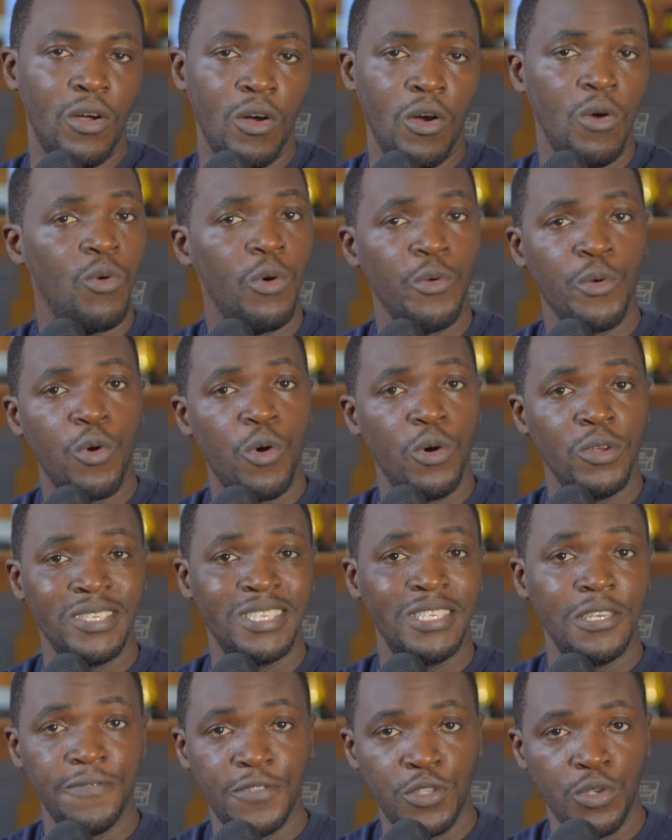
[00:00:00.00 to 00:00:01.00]
or what we call
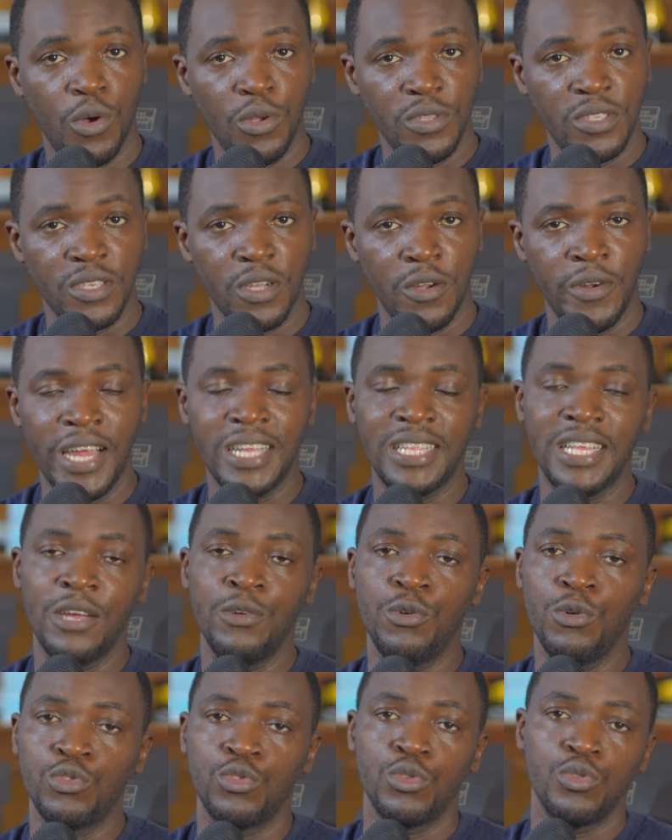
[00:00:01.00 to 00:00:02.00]
self-taught. All right. And
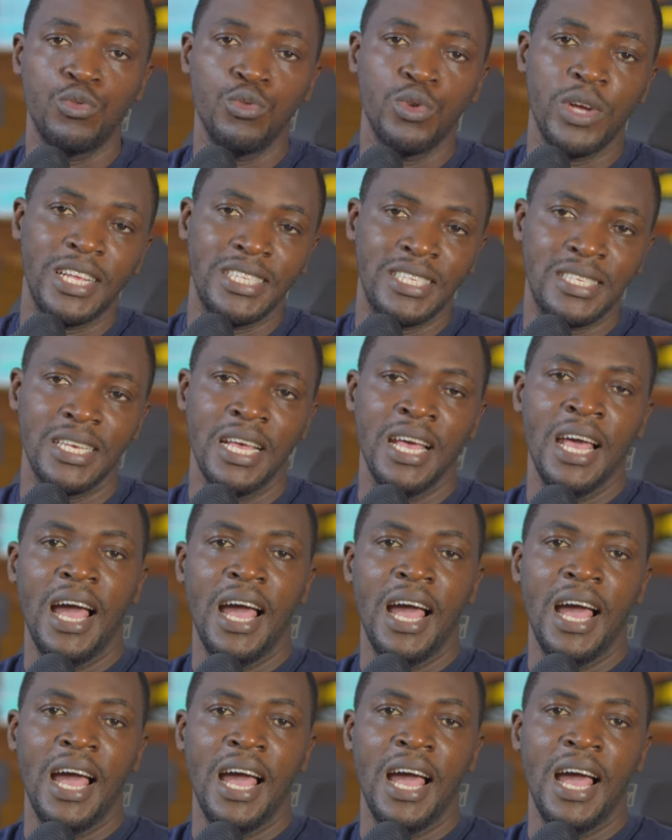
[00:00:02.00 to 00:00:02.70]
also look at